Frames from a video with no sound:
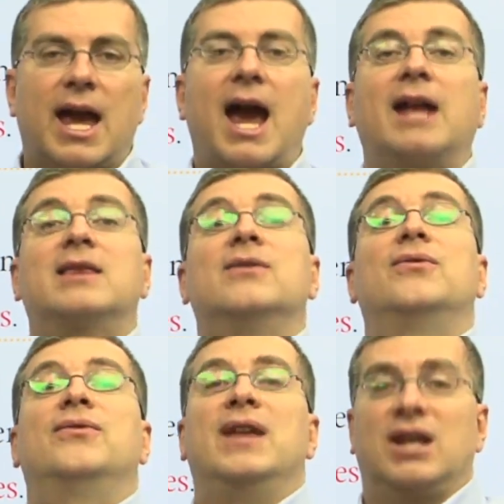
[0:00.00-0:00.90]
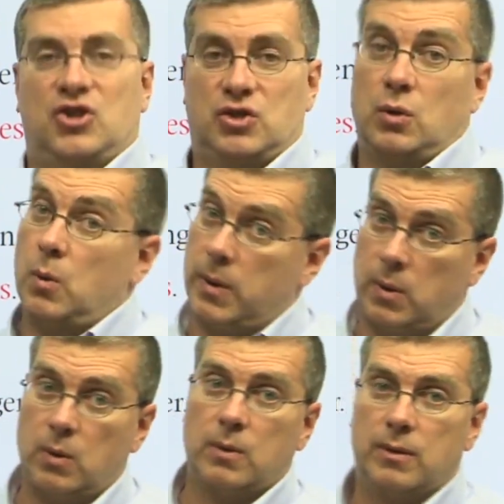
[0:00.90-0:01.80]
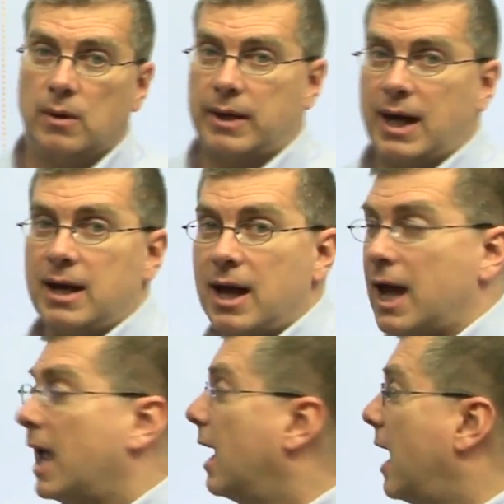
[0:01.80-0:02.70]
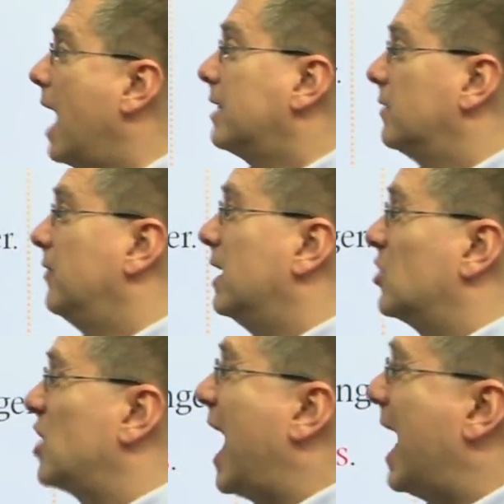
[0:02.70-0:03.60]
At the finish. Whew. Okay? At the finish.